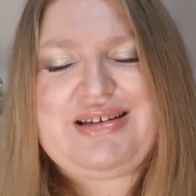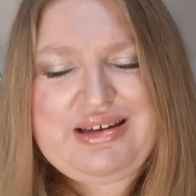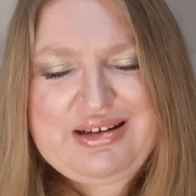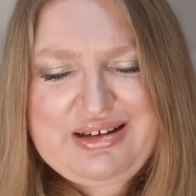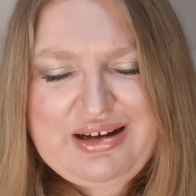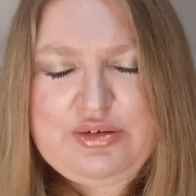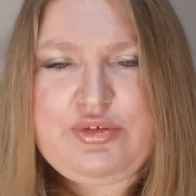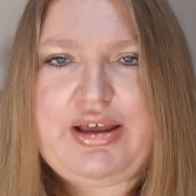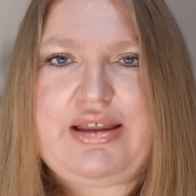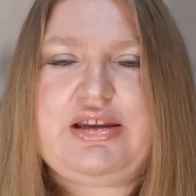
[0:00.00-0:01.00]
I kind of
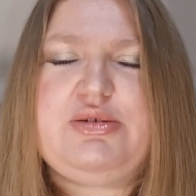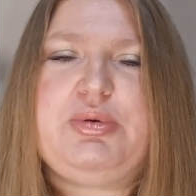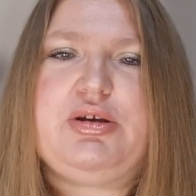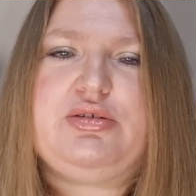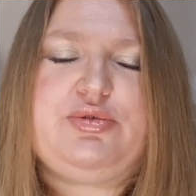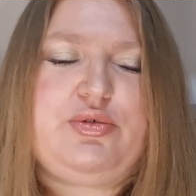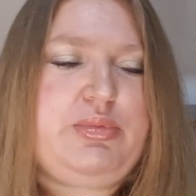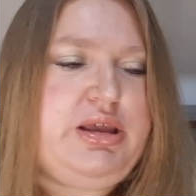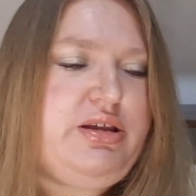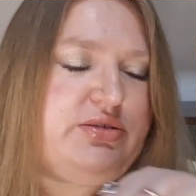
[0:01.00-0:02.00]
get it, because for
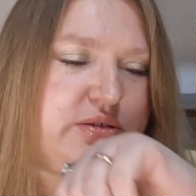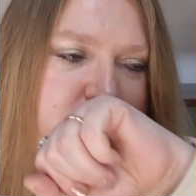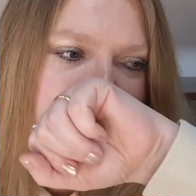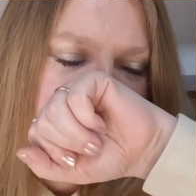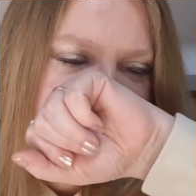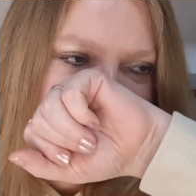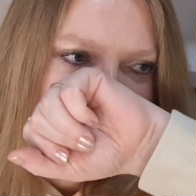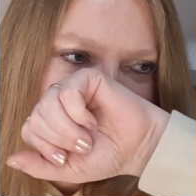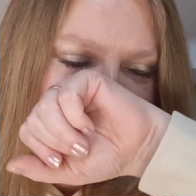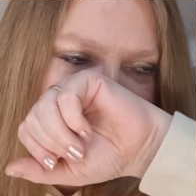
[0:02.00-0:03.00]
me it's almost
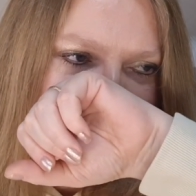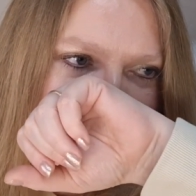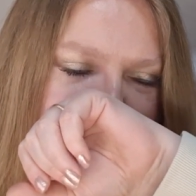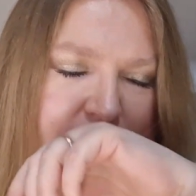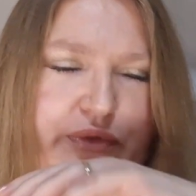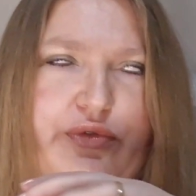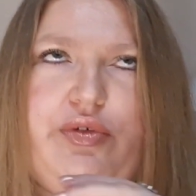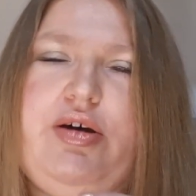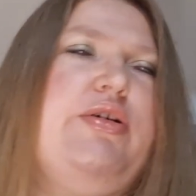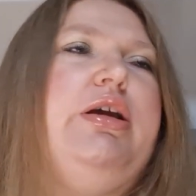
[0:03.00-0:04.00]
like a
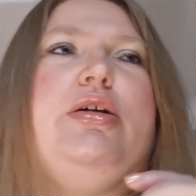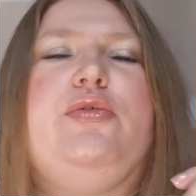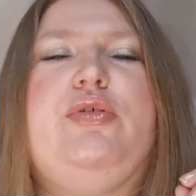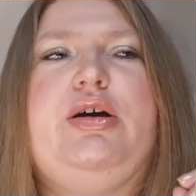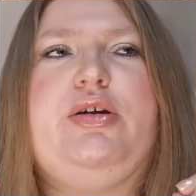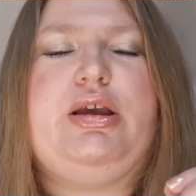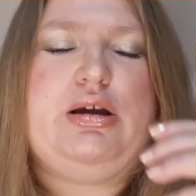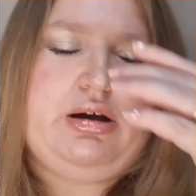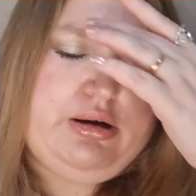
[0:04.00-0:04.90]
very, very